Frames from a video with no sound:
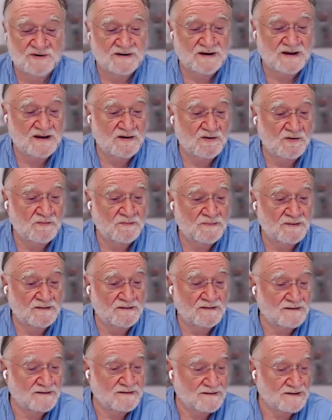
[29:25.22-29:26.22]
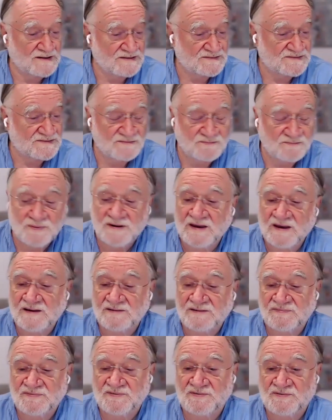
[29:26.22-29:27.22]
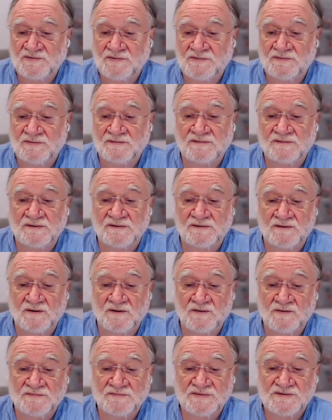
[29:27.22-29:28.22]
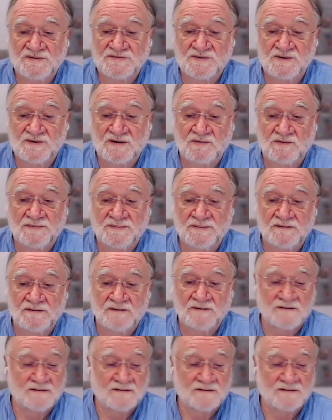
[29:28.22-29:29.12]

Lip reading: trying to help her. Did we get through? Did you help her?